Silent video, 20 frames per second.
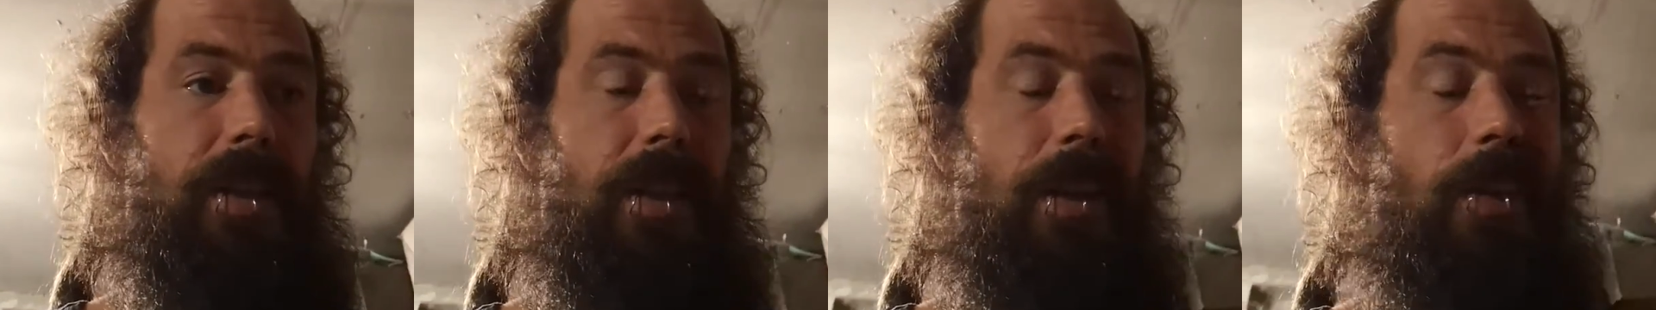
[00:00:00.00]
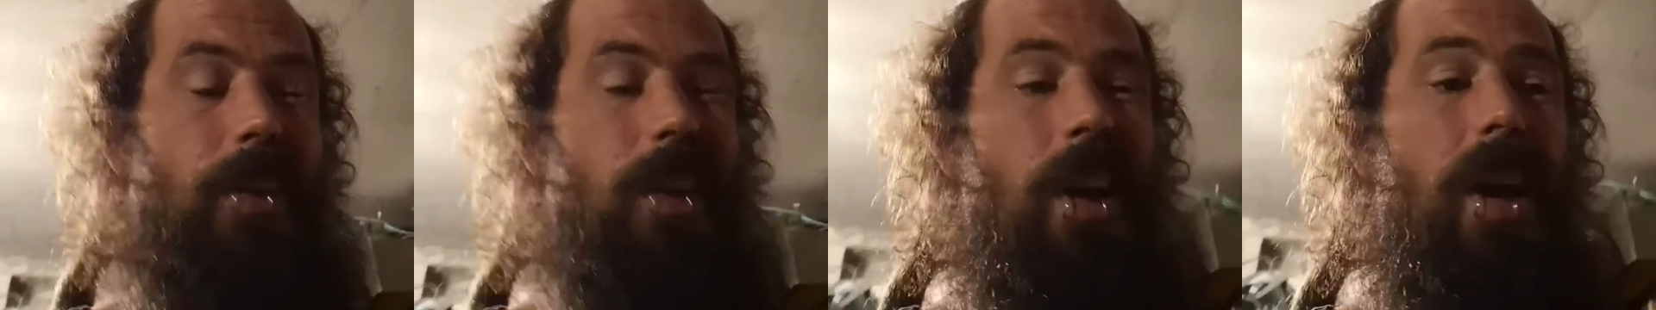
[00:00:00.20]

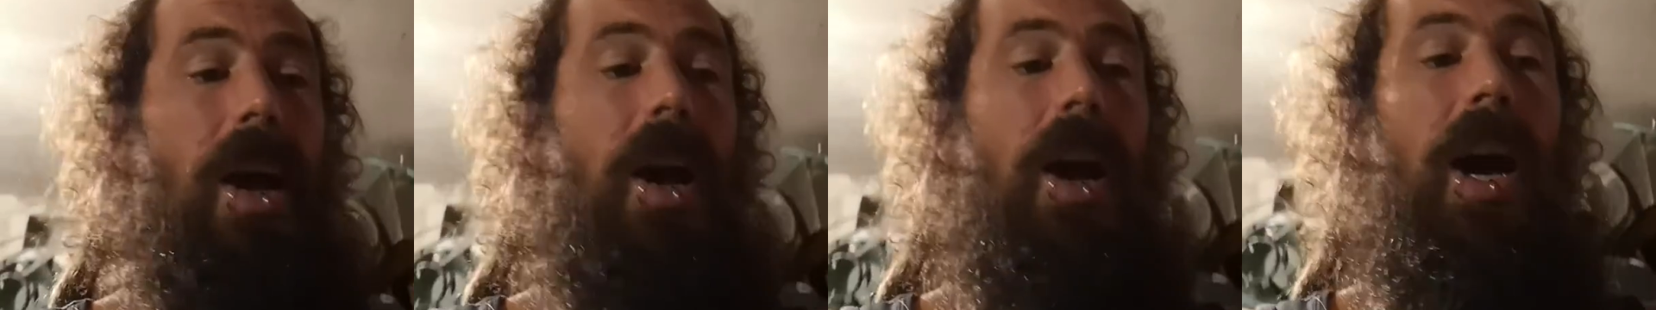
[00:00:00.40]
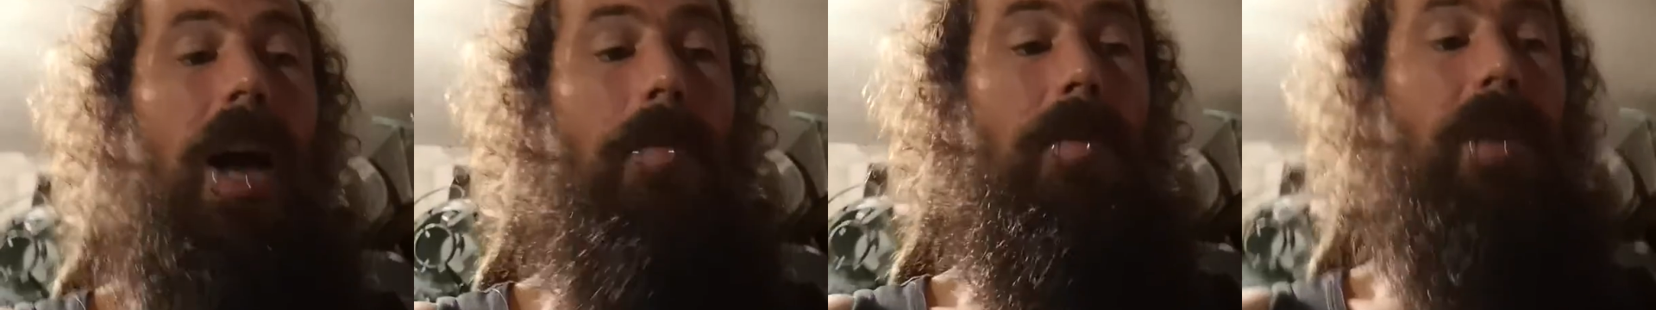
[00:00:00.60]
So
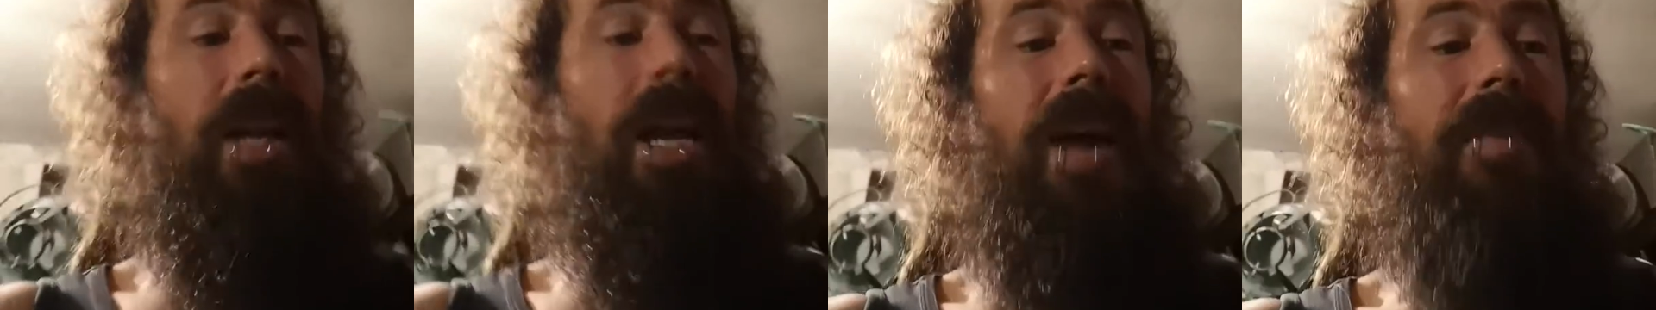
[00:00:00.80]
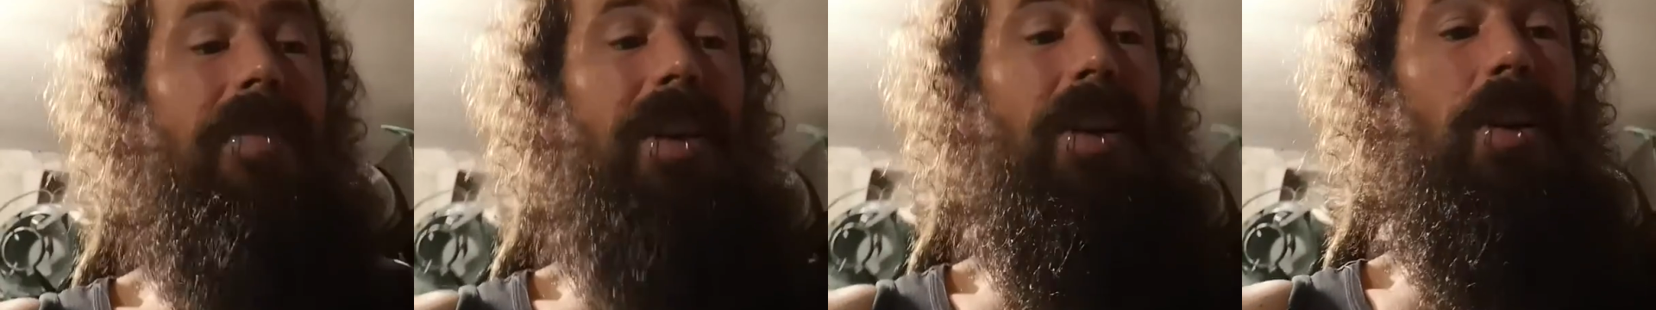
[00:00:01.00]
I'm going
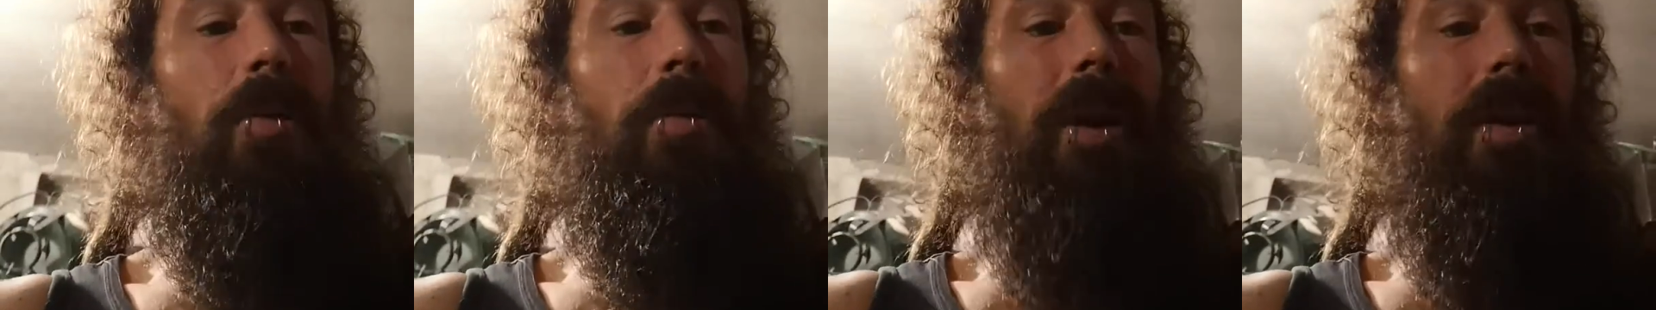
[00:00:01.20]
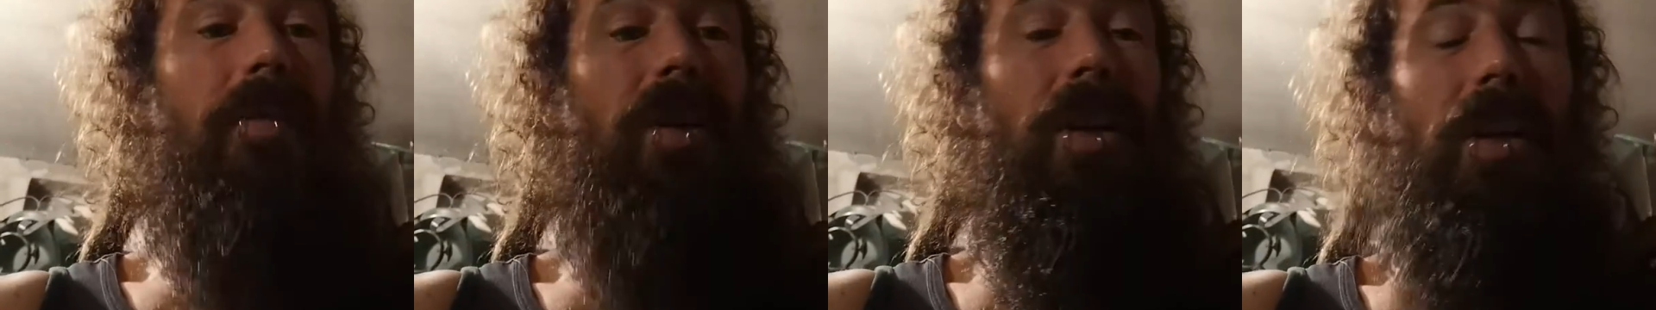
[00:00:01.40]
to have a little
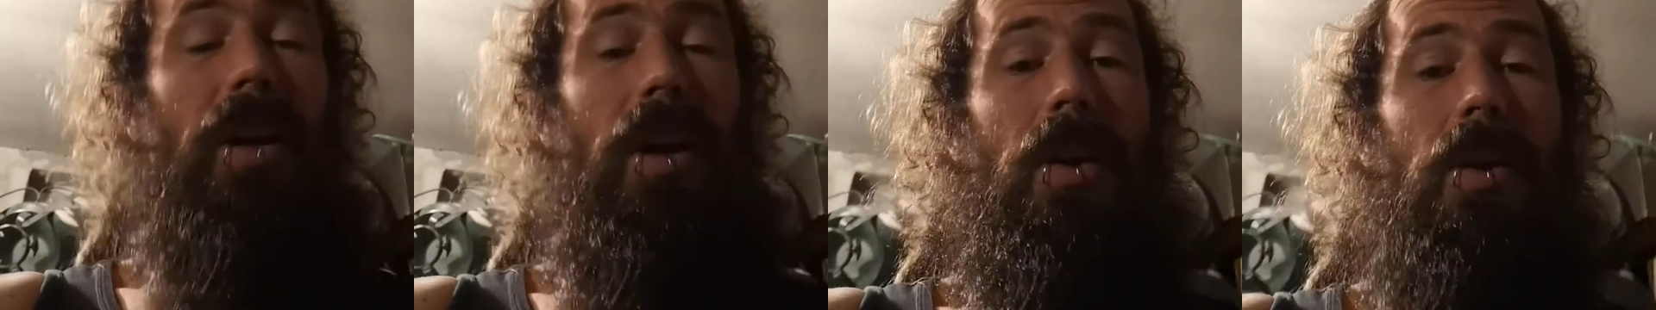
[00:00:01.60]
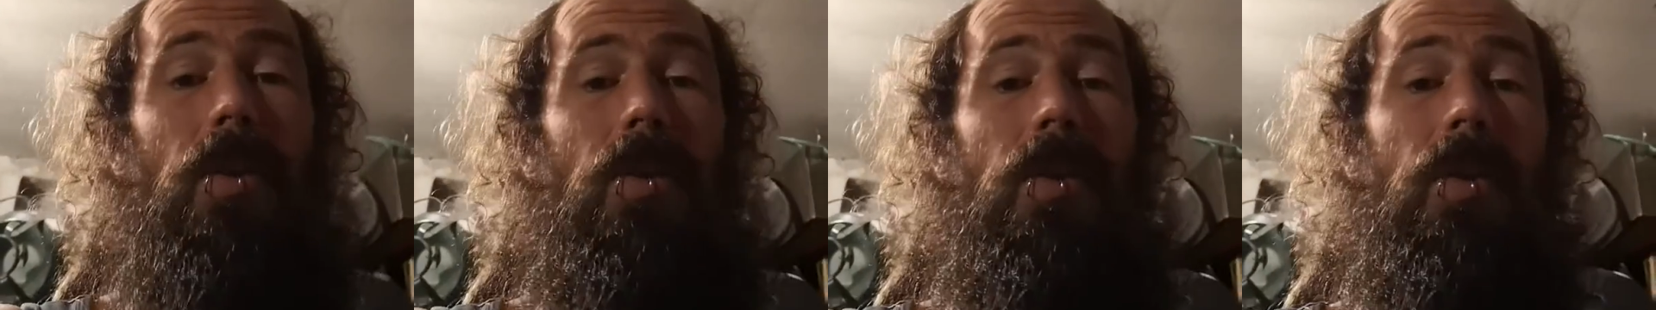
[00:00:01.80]
bit of a
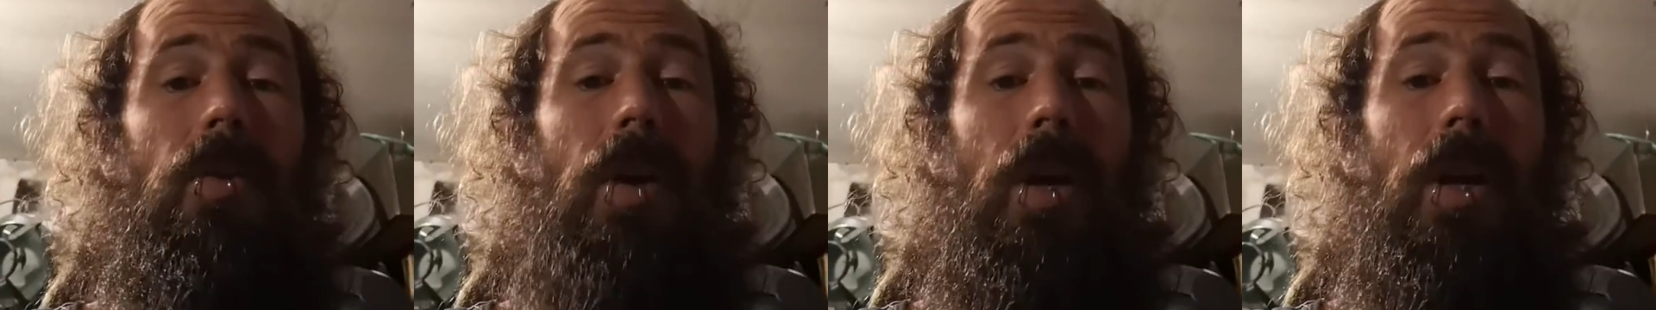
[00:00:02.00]
go,